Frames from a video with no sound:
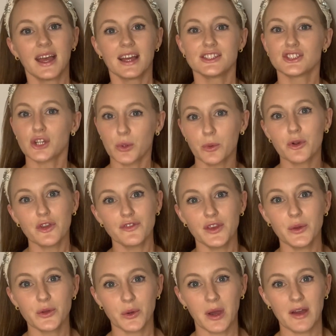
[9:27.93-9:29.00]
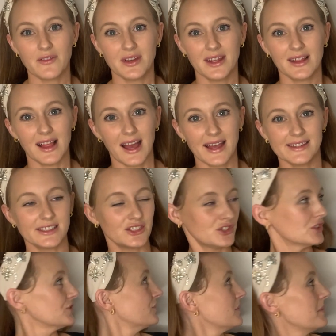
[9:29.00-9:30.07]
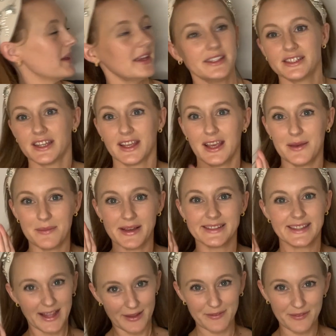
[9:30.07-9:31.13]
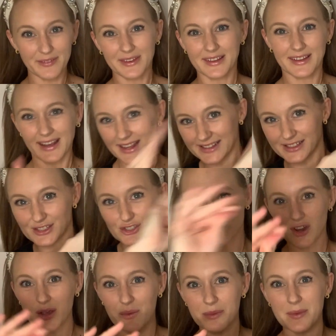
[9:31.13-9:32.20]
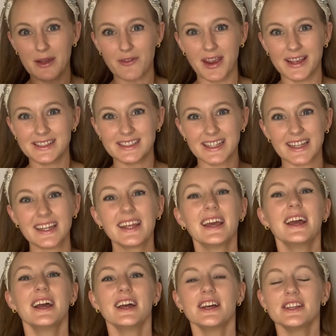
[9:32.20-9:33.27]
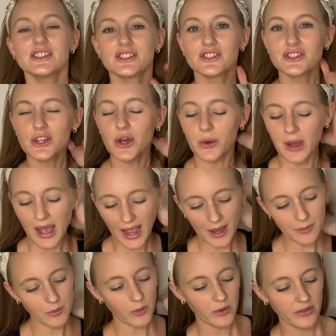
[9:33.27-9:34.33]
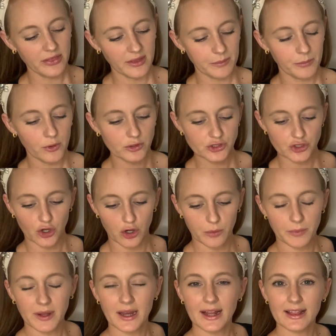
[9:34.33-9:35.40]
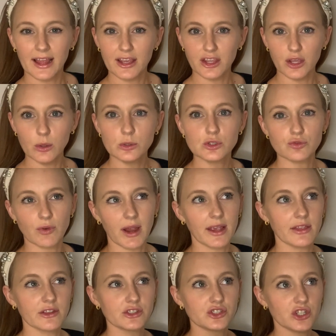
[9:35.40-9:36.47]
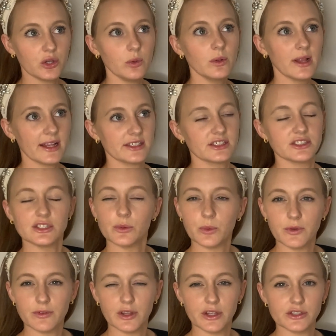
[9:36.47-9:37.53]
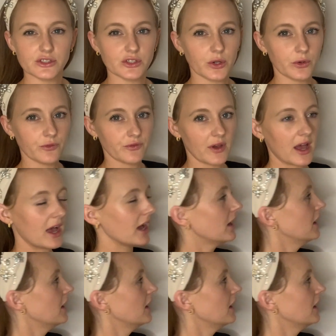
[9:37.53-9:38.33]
Don't worry if you don't have any lines, it's just for me to keep myself nice and straight with my writing. So I'm going to put up, and I'd like you to write the 2 letters that we've learnt so far.